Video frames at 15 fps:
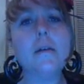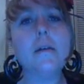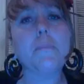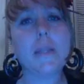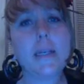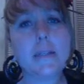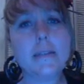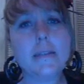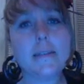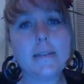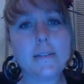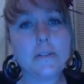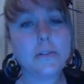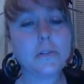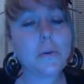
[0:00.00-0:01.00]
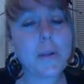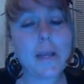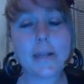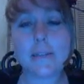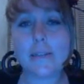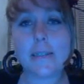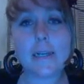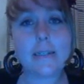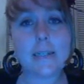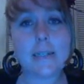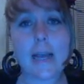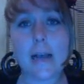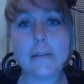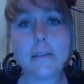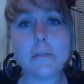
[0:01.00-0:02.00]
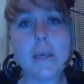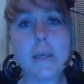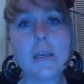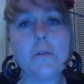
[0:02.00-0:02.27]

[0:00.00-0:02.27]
please don't hesitate to ask me.